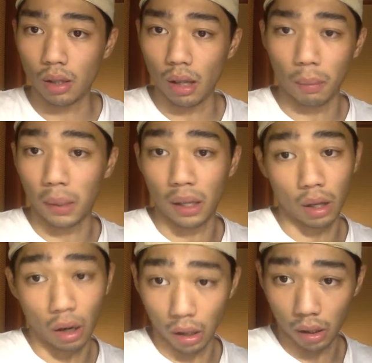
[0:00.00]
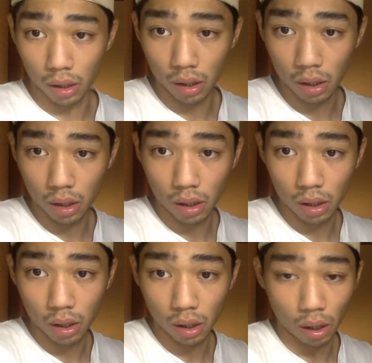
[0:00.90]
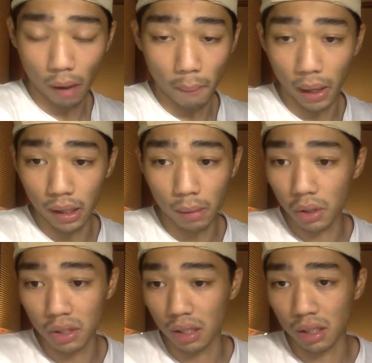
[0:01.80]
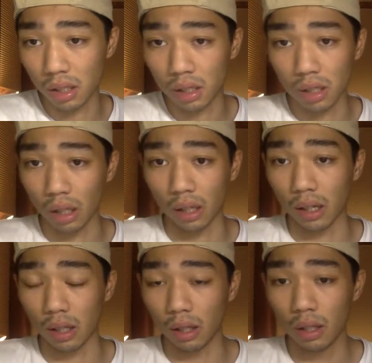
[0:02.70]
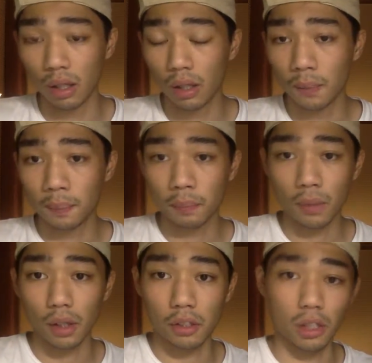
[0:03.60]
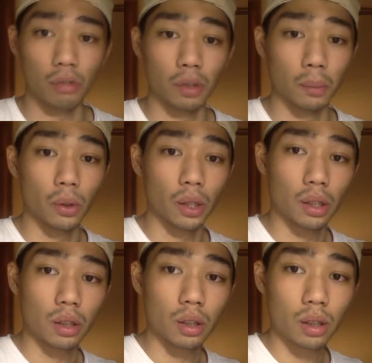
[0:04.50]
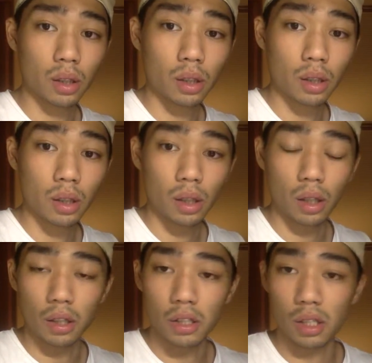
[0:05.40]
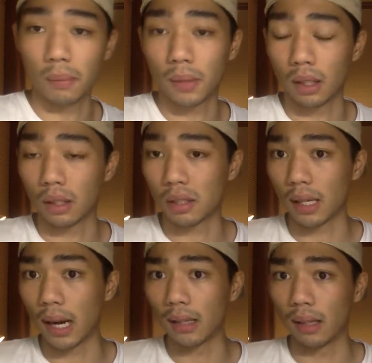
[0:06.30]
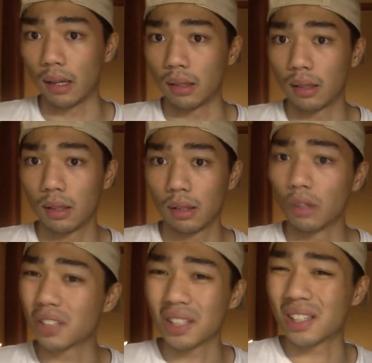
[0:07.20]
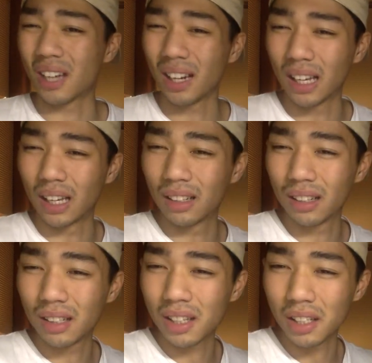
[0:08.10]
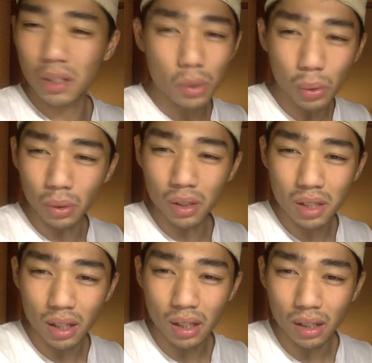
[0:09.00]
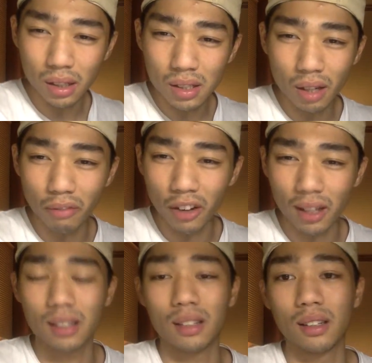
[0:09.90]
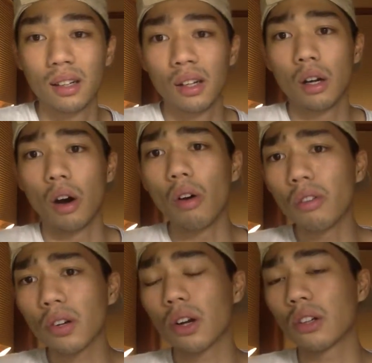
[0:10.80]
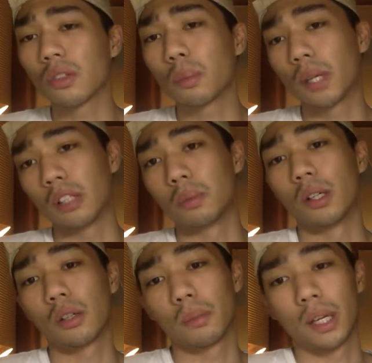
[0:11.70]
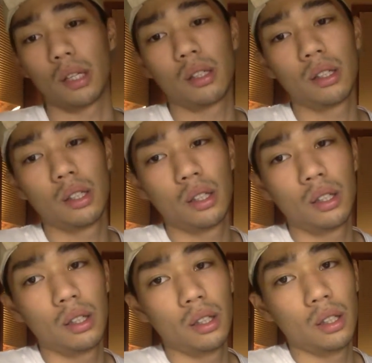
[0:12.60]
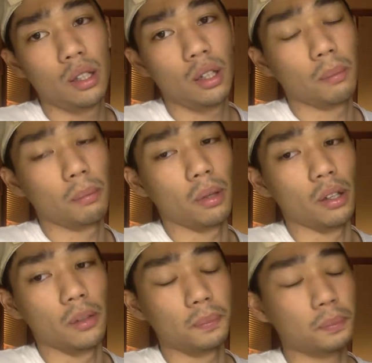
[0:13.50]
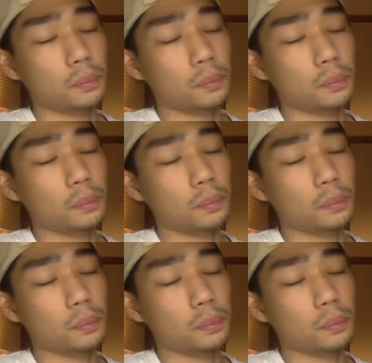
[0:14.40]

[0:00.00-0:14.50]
it being hard. My ebooks is it's not like a silver bullet. It's something it's a guideline. You have to study it. It's like school. It's like a it's a fucking over a hundred page book, man. But